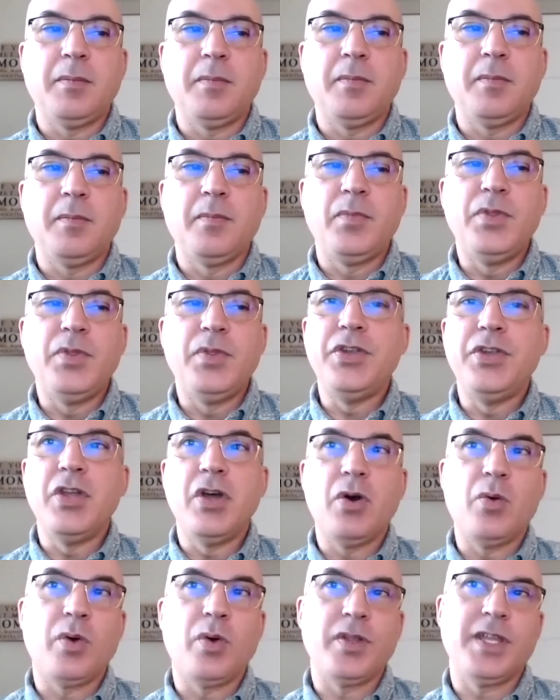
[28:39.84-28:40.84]

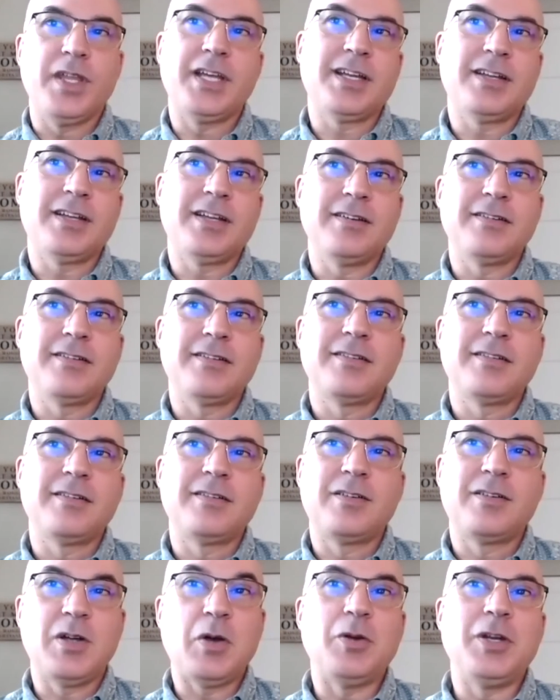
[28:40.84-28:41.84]
know where they can
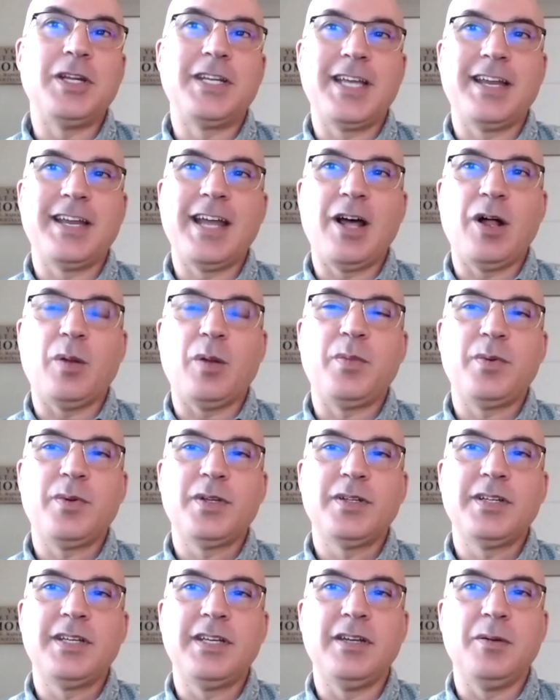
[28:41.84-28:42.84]
go to get help,
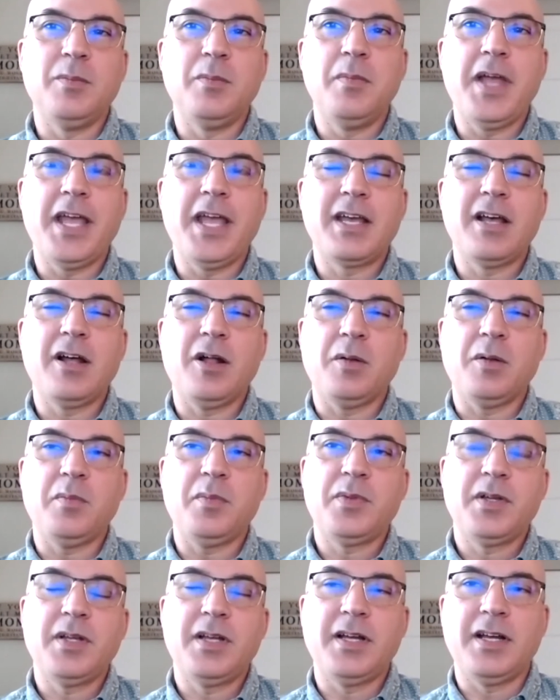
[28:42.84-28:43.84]
make help
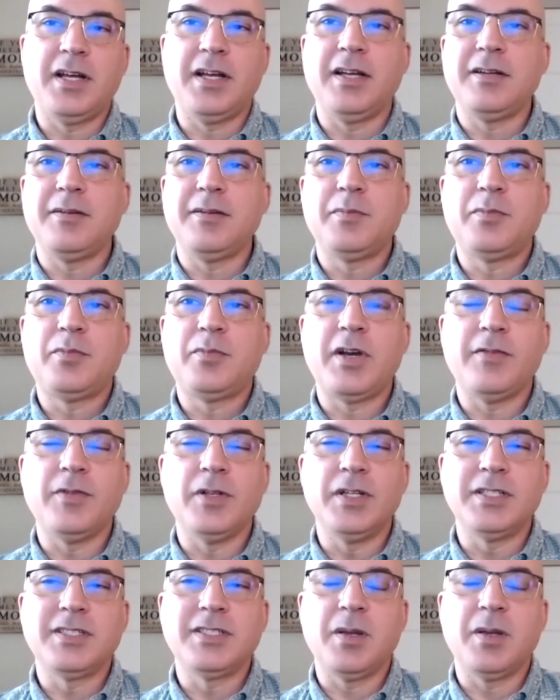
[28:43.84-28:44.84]

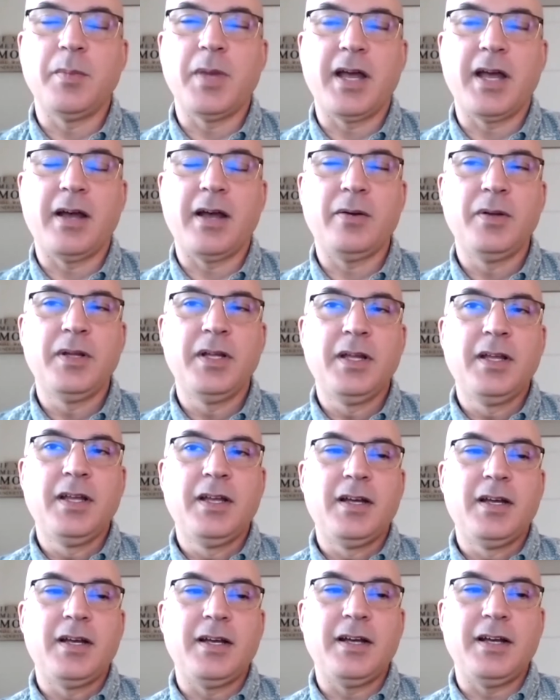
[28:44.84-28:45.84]
prevalent somehow.
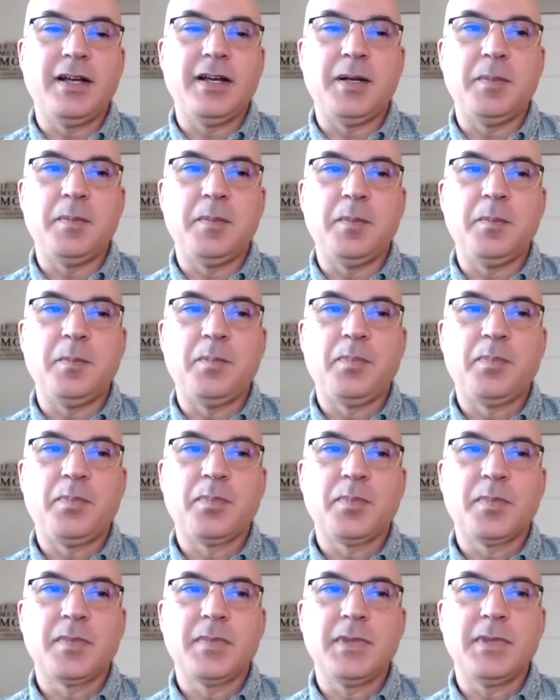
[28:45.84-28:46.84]
Um,
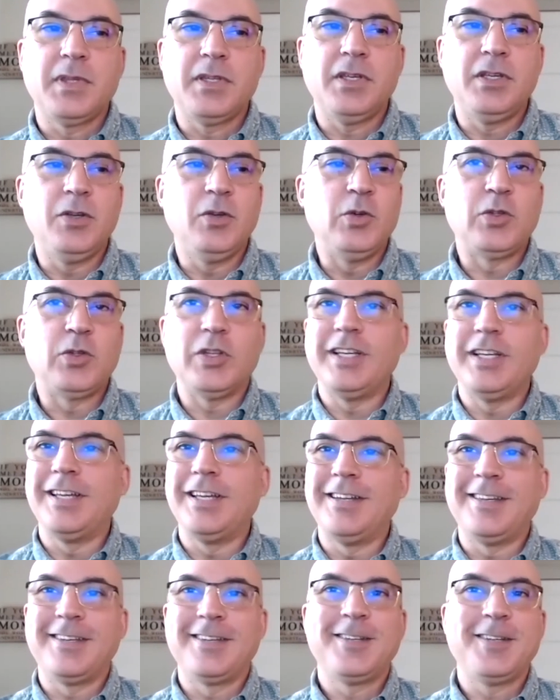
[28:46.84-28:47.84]
Usually in
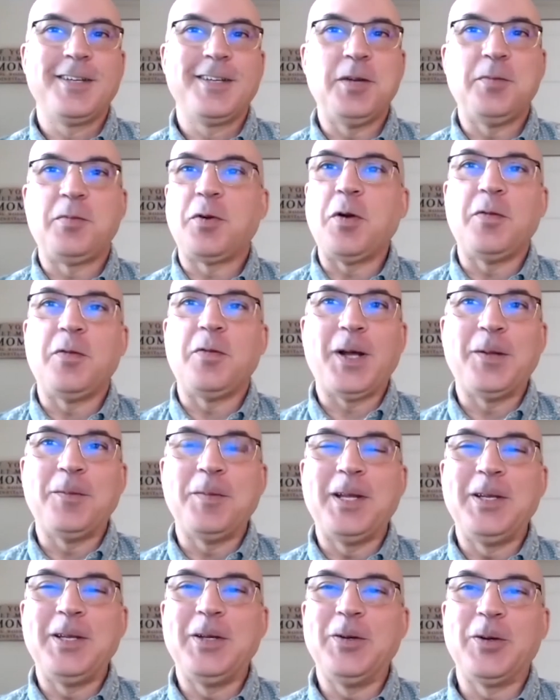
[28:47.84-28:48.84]
a profile
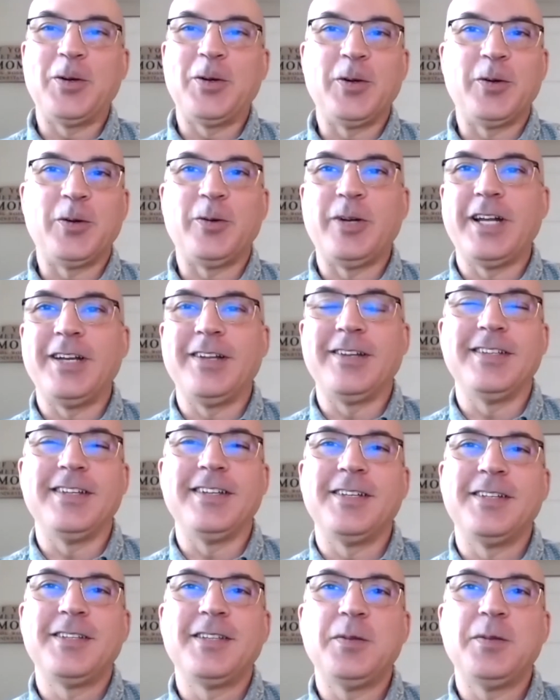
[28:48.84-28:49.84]
menu or right on
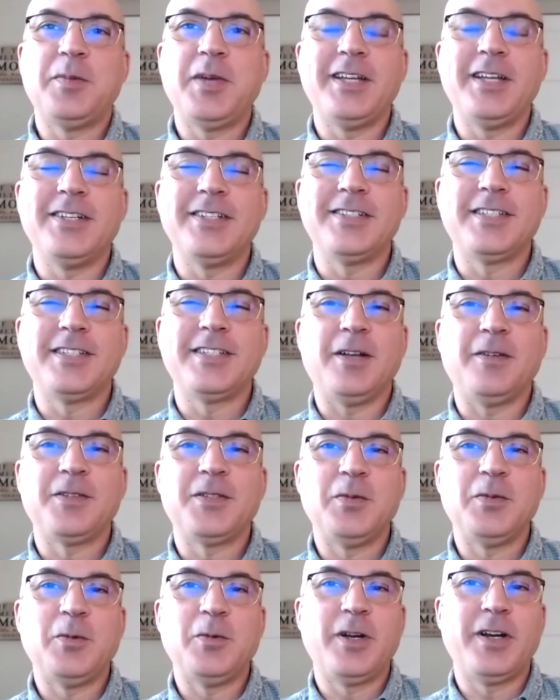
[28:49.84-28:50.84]
the page itself
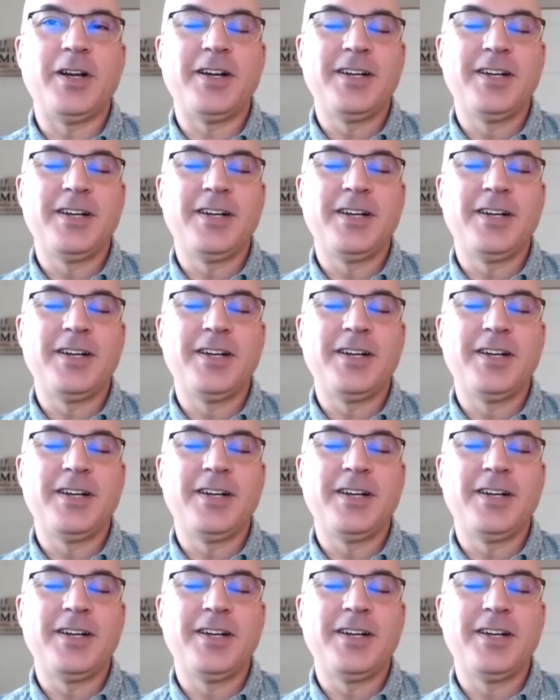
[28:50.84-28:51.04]
somewhere.